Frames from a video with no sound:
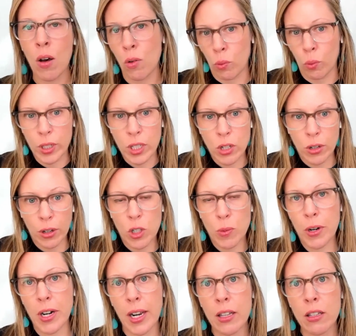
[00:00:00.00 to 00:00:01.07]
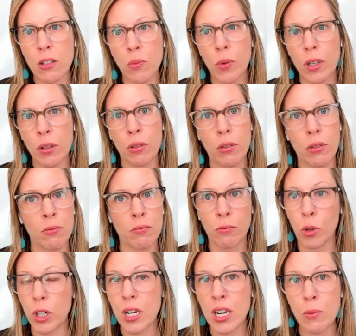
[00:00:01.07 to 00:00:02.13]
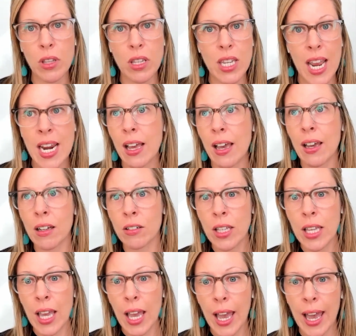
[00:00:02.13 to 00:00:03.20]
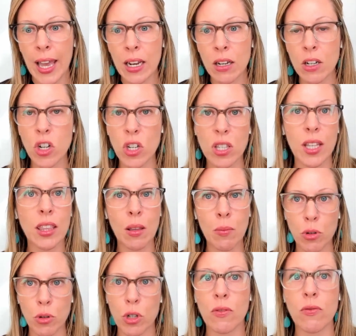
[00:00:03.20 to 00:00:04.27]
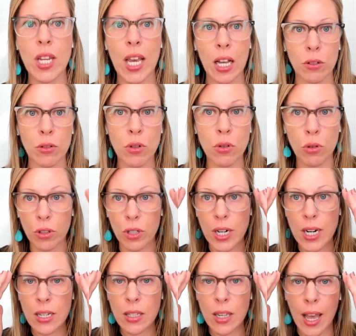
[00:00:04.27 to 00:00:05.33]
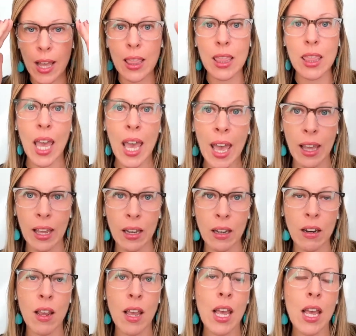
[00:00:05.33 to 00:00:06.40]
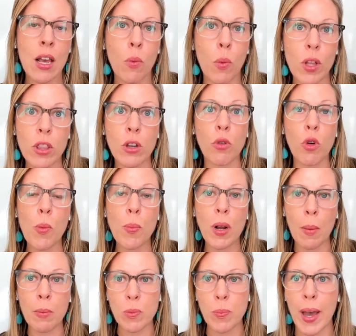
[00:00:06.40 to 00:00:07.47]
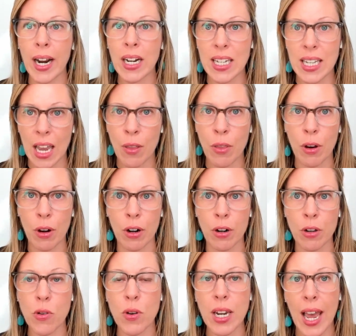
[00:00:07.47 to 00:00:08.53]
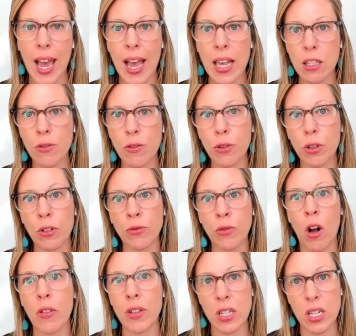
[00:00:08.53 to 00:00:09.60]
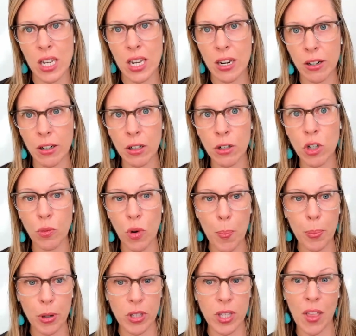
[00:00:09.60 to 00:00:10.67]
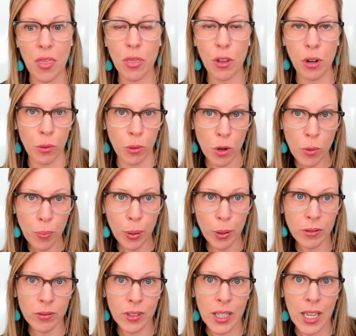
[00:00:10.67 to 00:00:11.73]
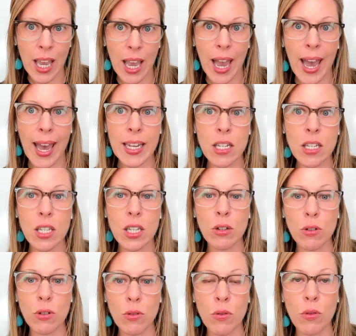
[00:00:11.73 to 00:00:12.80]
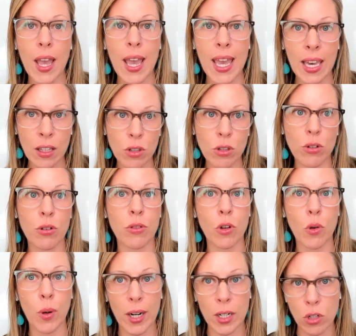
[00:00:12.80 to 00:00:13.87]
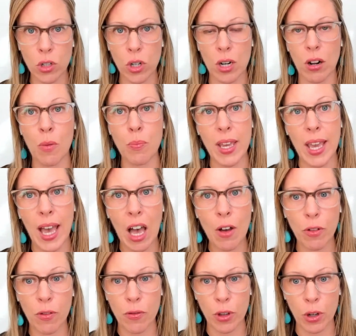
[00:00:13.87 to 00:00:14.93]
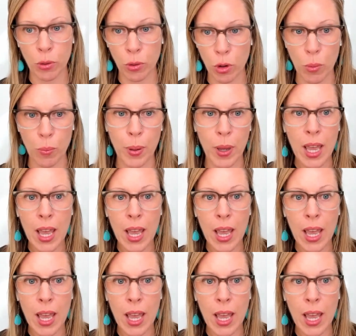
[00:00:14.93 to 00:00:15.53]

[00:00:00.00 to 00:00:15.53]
what's your experience with working with data? And just let them sort of tell stories. And then when the group comes back together, you can ask for a volunteer to represent the group and to answer the question on behalf of the group